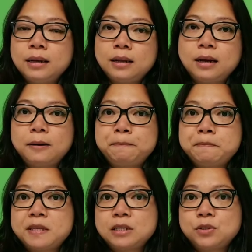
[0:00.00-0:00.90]
Um,
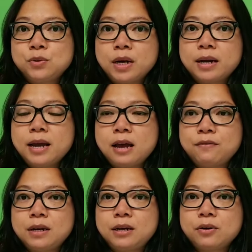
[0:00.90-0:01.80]
they do not have
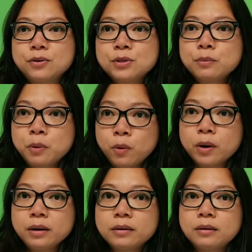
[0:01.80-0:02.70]
any arch
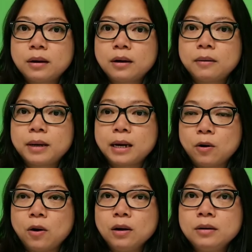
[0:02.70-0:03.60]
support uh, at
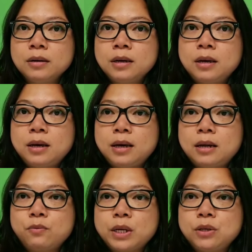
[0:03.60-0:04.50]
all.
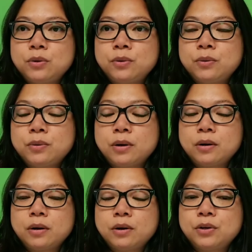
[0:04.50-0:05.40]
And when you
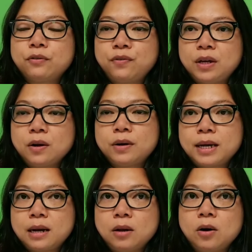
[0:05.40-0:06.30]
are on your feet all
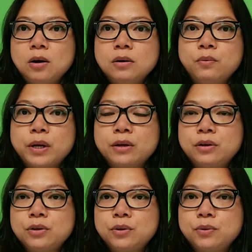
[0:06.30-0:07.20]
day long, whether
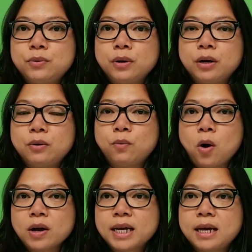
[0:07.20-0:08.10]
you are uh,
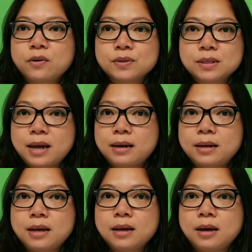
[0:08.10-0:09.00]
walking or
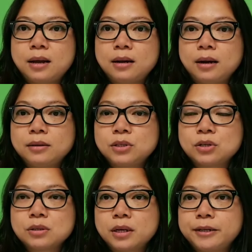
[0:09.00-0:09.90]
standing and uh,
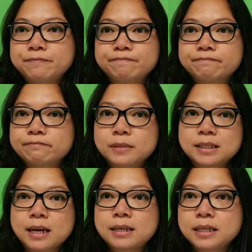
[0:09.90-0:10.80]
just like
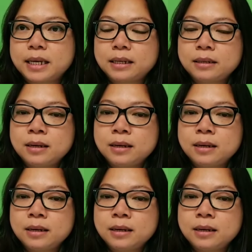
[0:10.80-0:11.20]
sightseeing,